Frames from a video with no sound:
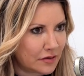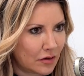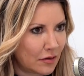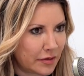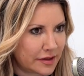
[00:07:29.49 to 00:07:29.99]

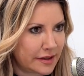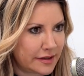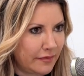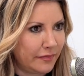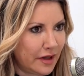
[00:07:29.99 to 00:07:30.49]
Or was this
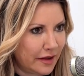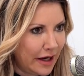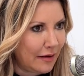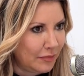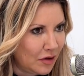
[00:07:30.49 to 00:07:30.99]
something that
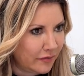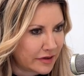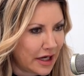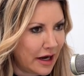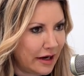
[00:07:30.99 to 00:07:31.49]
happened over
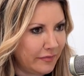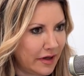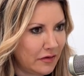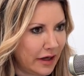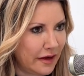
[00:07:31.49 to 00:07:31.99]
time that
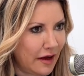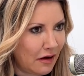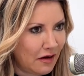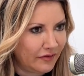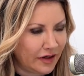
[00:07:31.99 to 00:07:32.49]
you gained that
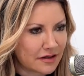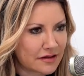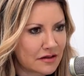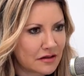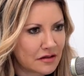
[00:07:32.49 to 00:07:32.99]

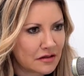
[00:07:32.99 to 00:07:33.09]
confidence?